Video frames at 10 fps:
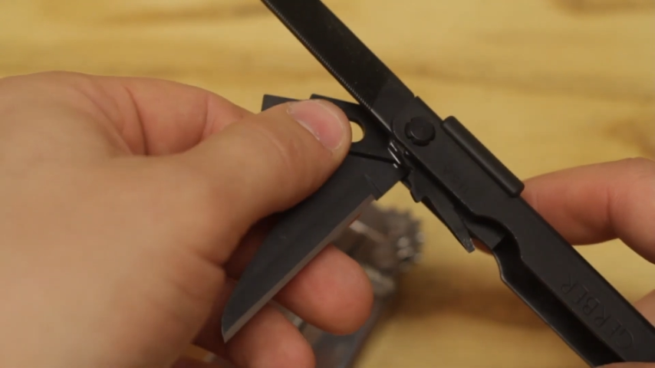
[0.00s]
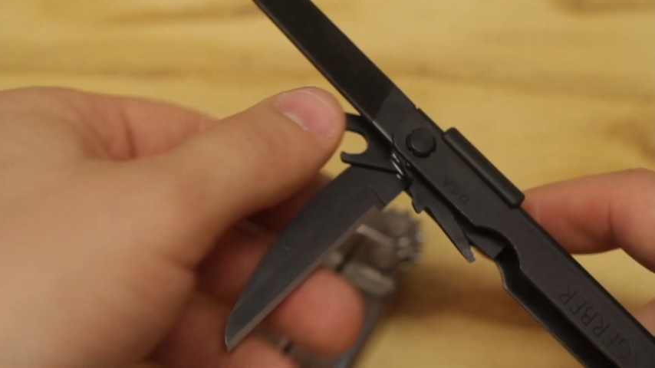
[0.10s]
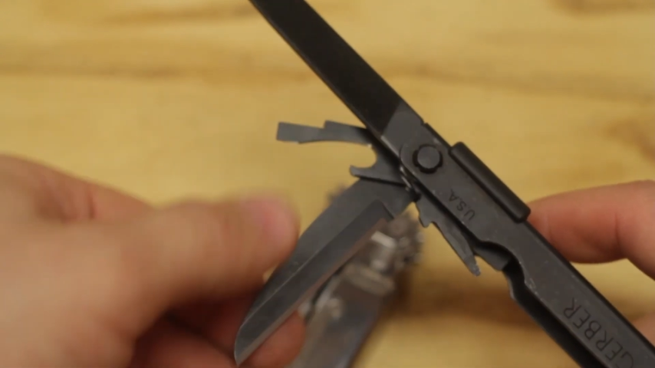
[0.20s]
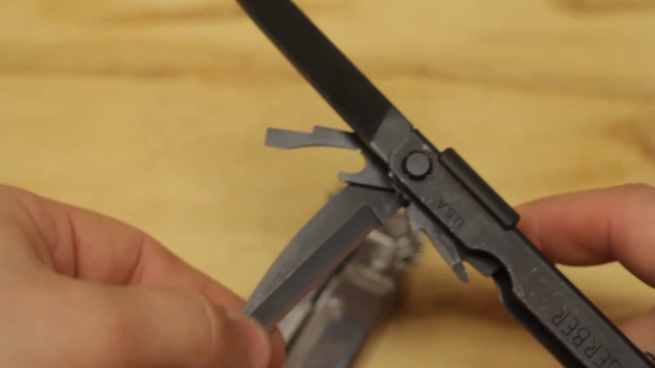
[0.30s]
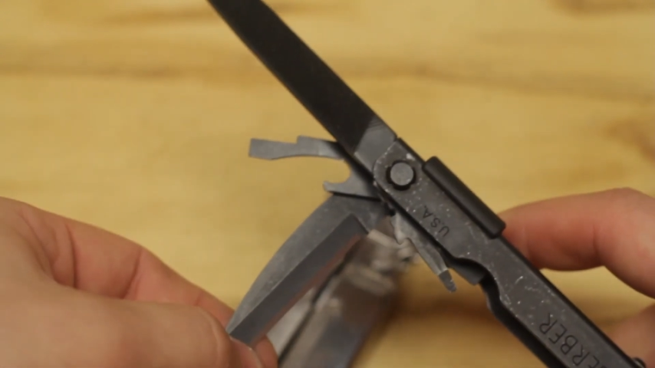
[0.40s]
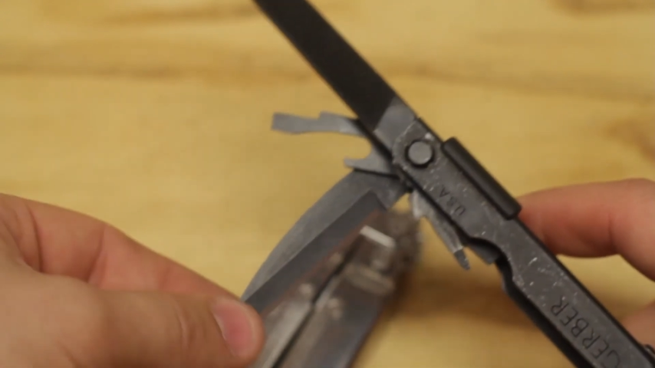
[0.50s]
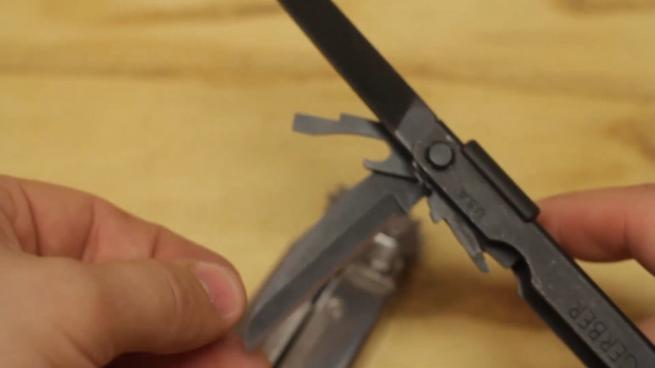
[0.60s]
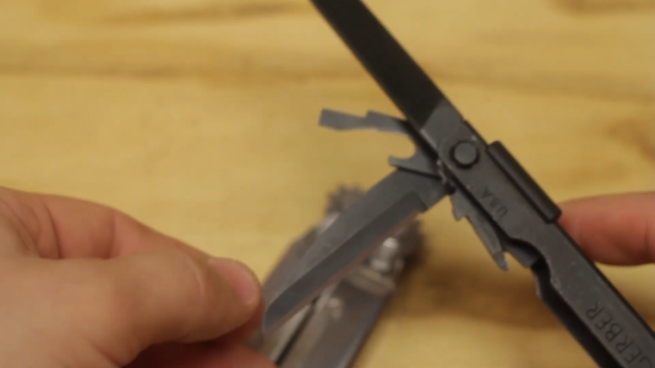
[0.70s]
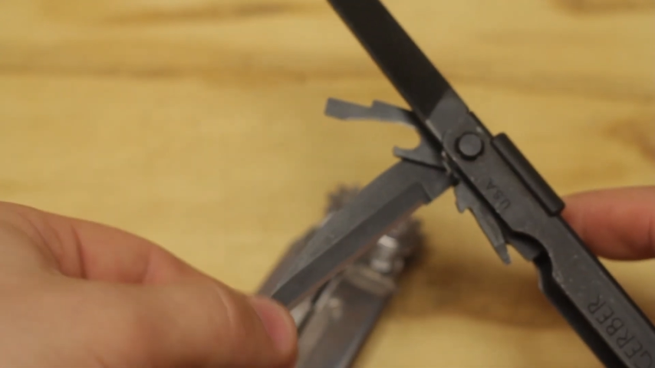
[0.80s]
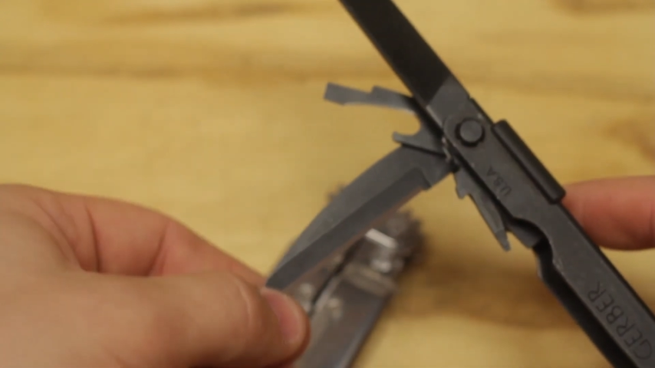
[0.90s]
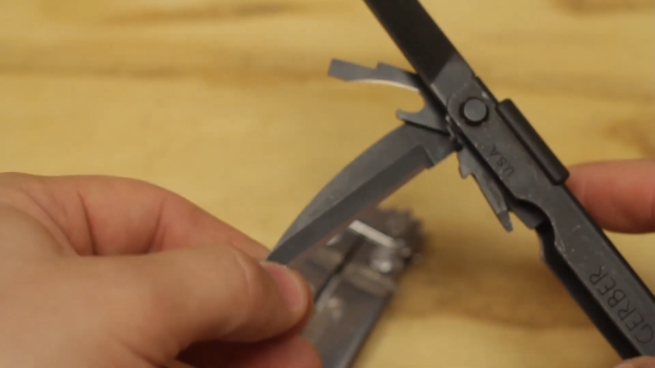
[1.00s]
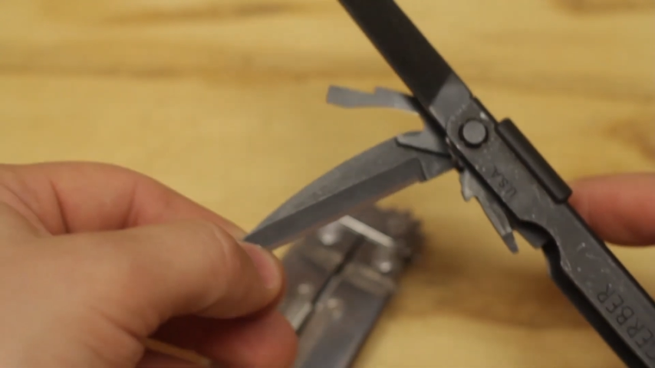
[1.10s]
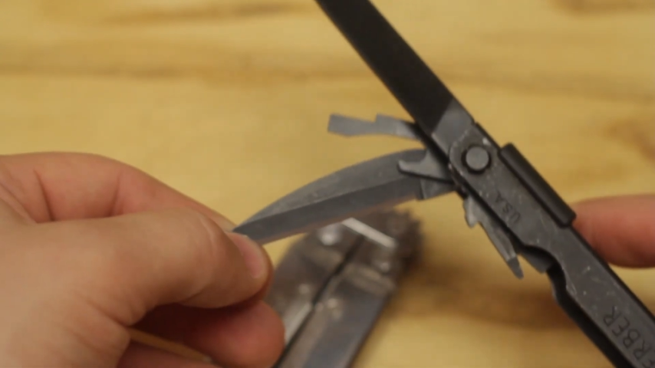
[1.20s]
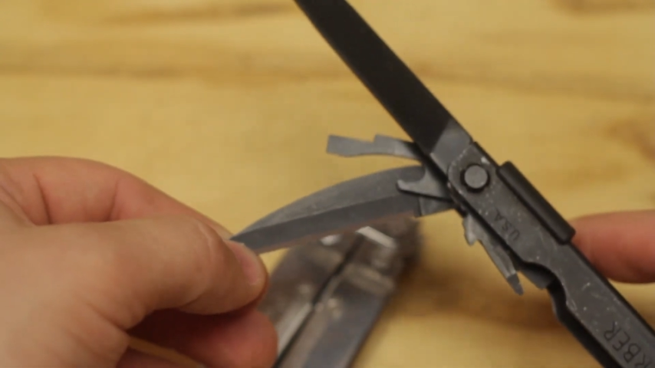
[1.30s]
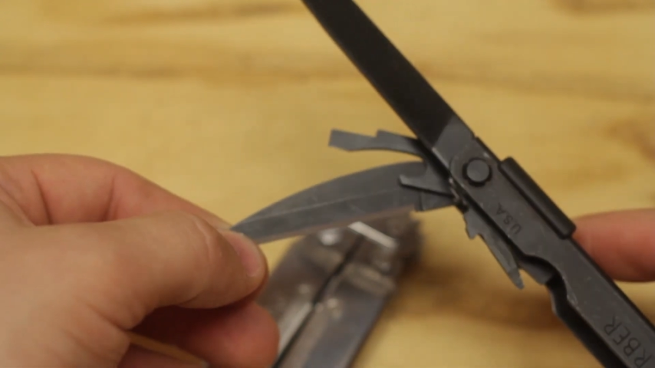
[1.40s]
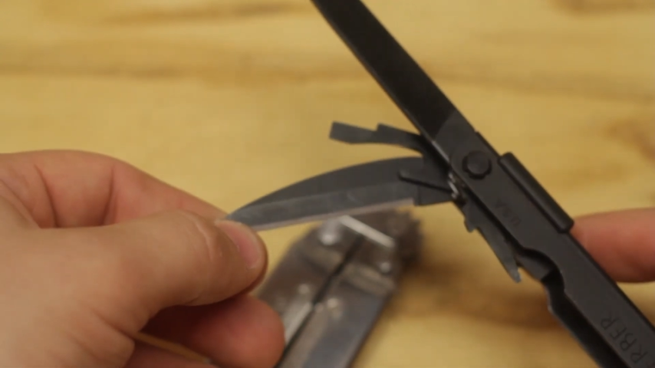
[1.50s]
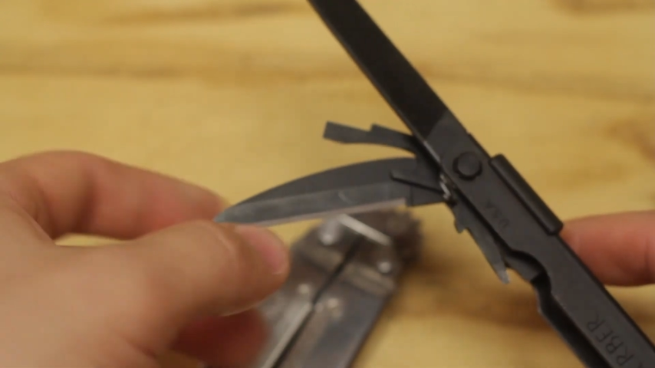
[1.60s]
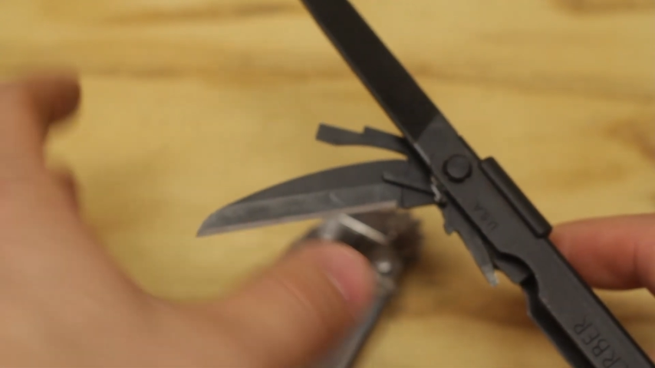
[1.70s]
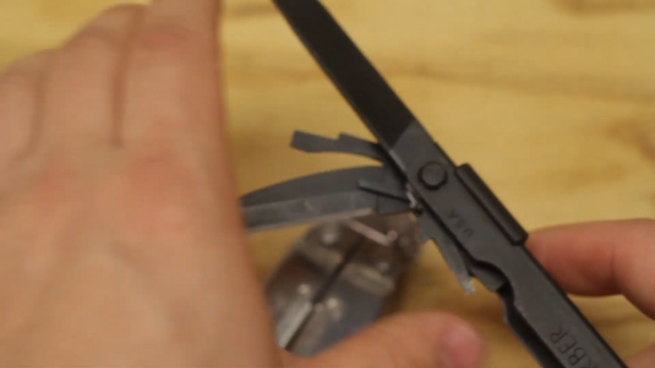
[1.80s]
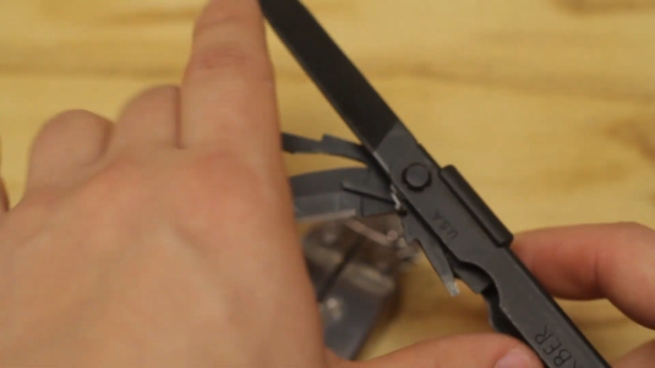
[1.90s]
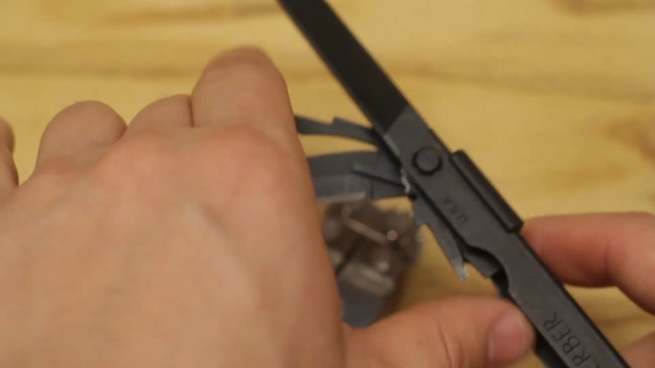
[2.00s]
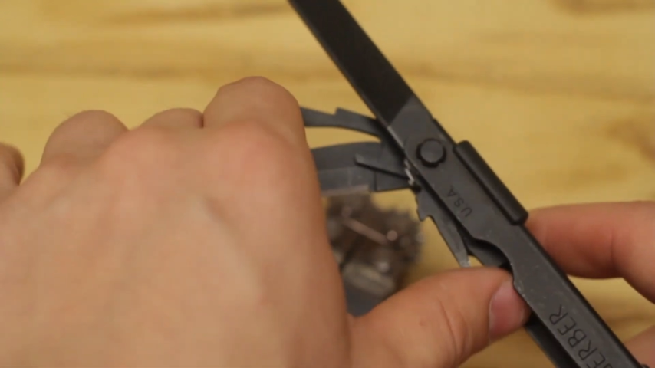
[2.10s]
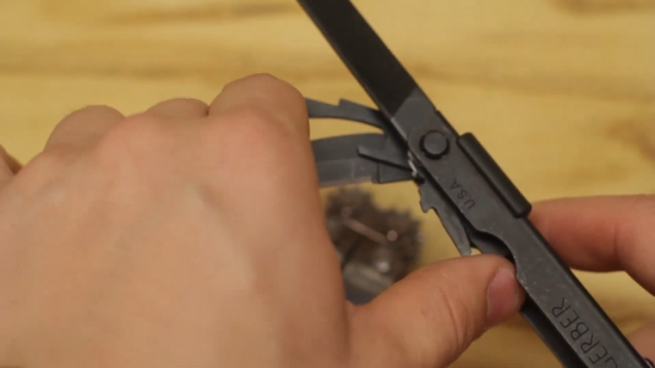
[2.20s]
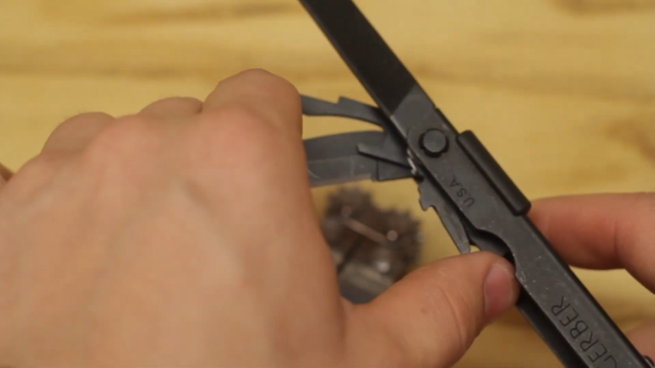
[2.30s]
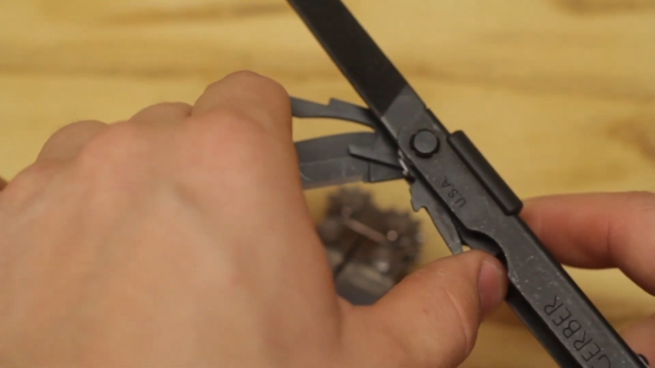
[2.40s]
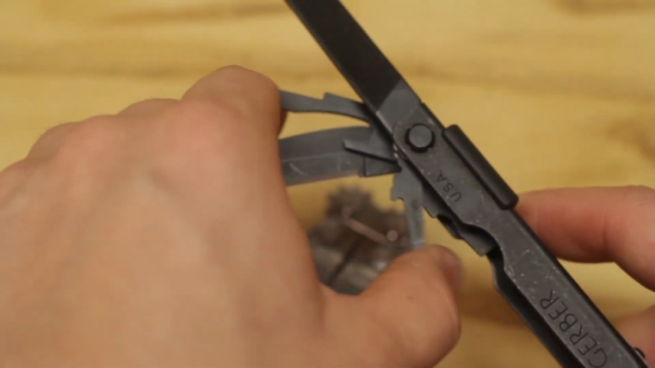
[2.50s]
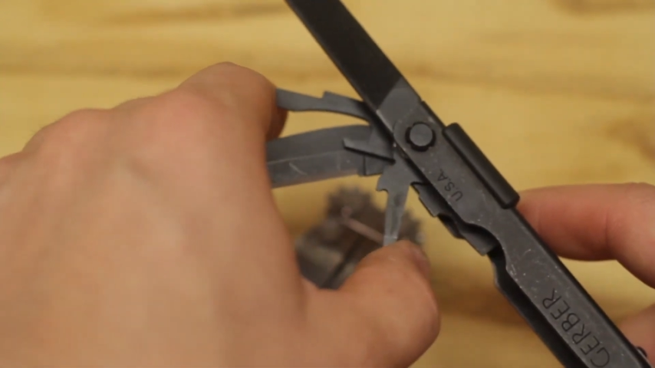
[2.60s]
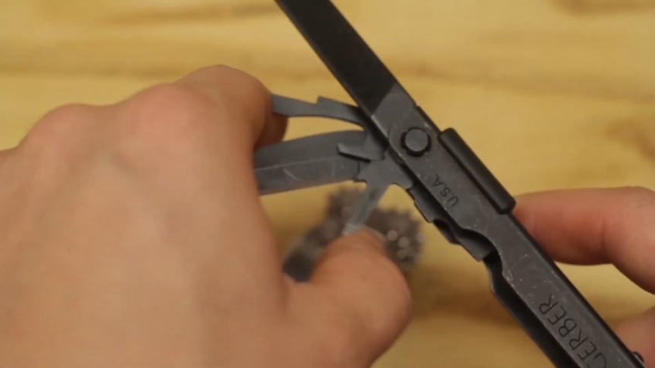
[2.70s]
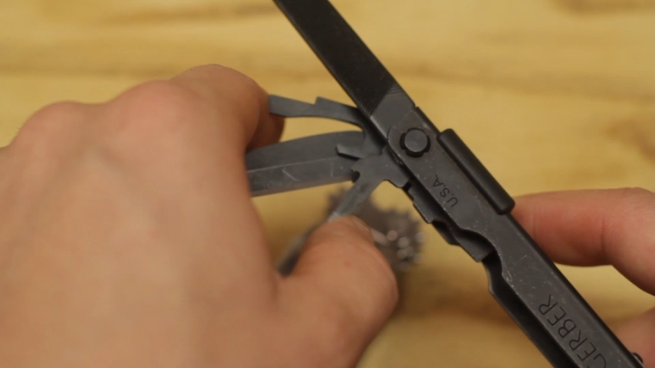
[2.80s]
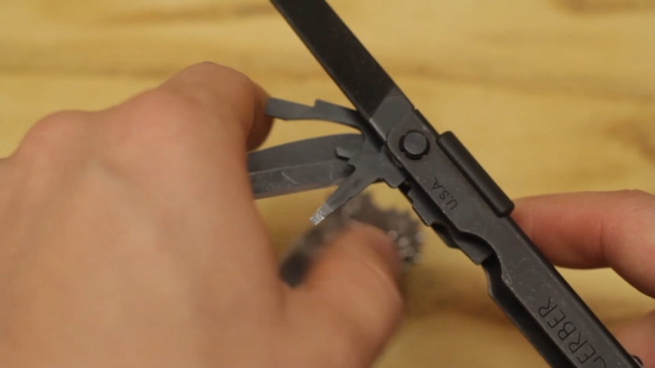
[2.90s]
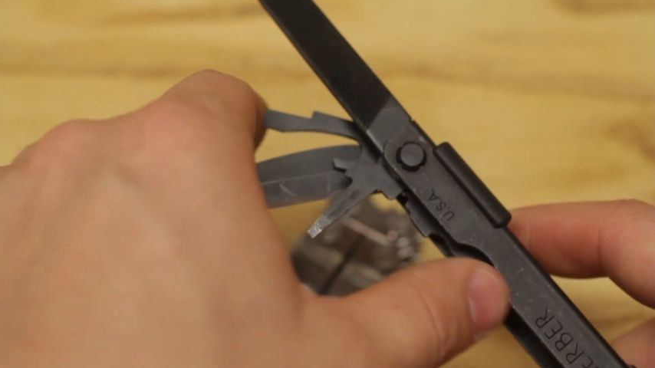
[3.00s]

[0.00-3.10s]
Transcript: No face is visible, so there are no lips to read.